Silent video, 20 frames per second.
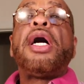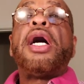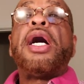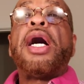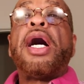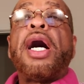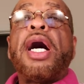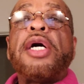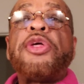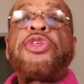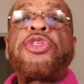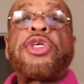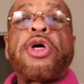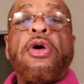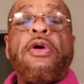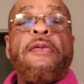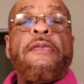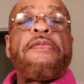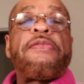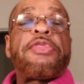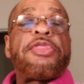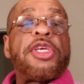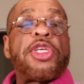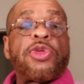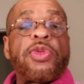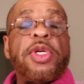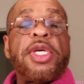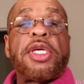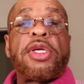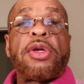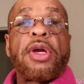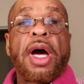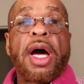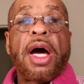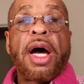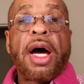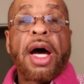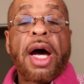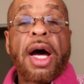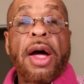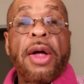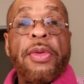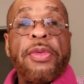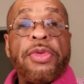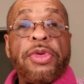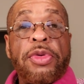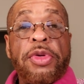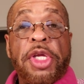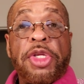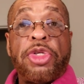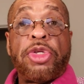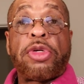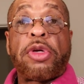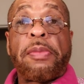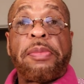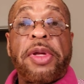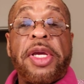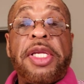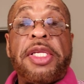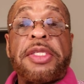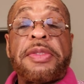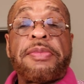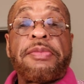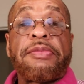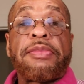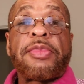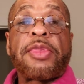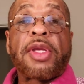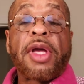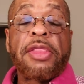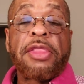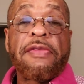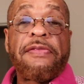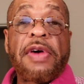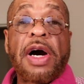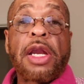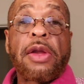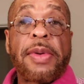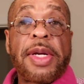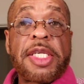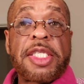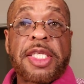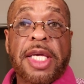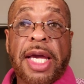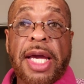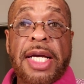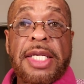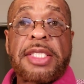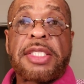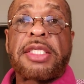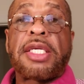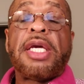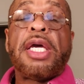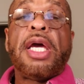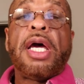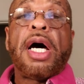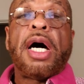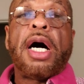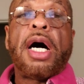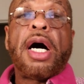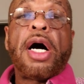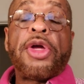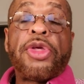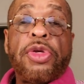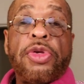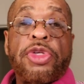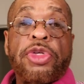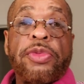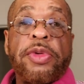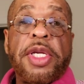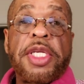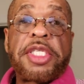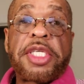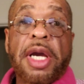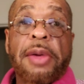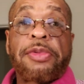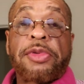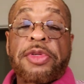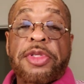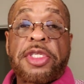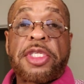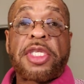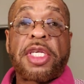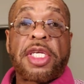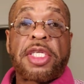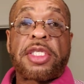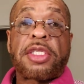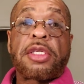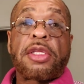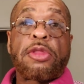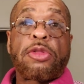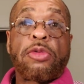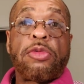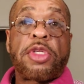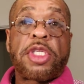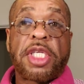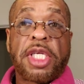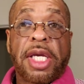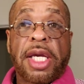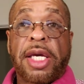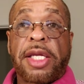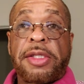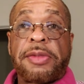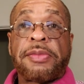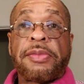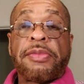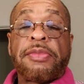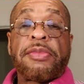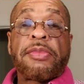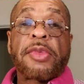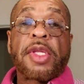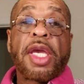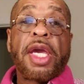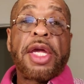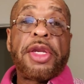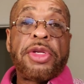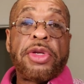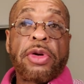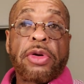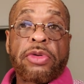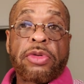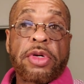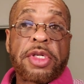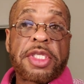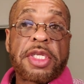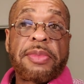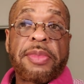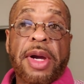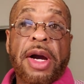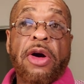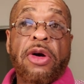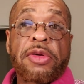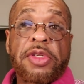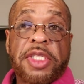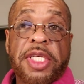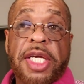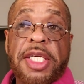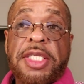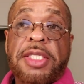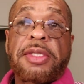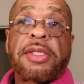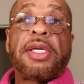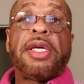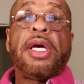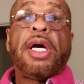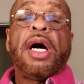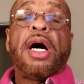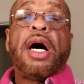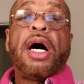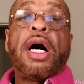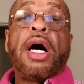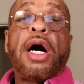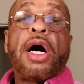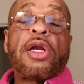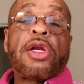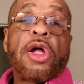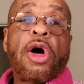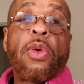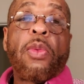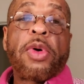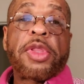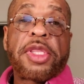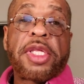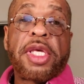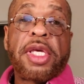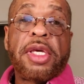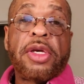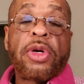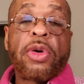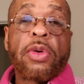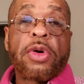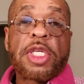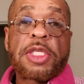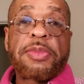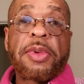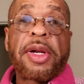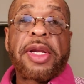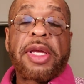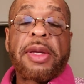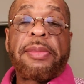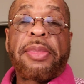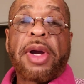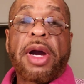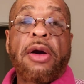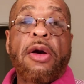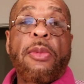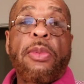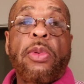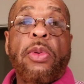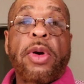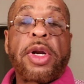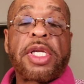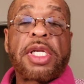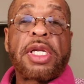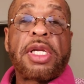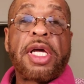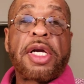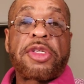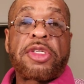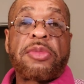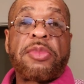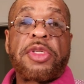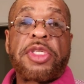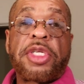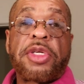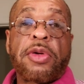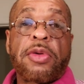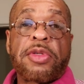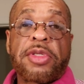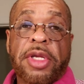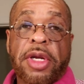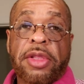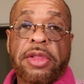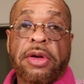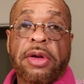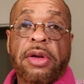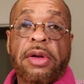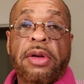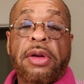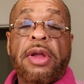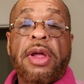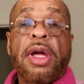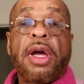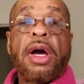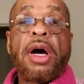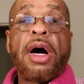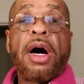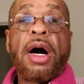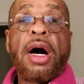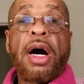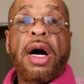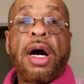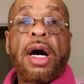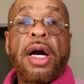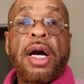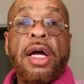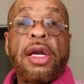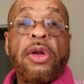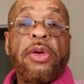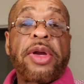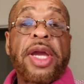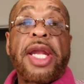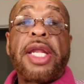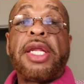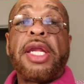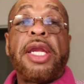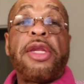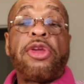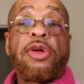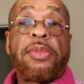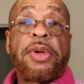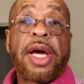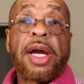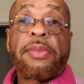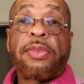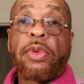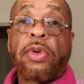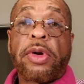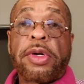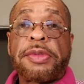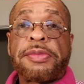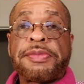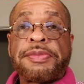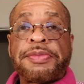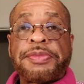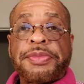So this week you need to complete the following task. You to read chapters 6 through 10 in your Crooks and Bauer text, along with the corresponding PowerPoint lecture materials that are there, located in your Blackboard.